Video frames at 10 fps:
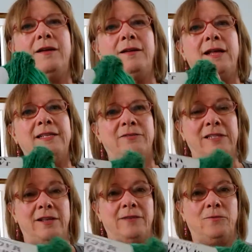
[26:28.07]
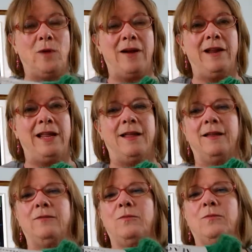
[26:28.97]
as a result of wearing it,
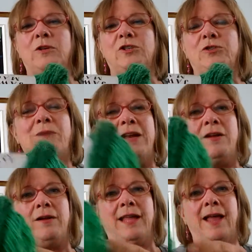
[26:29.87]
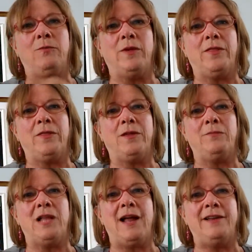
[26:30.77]
which you might not get with
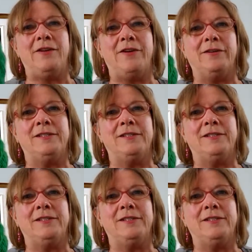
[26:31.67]
applied yarn.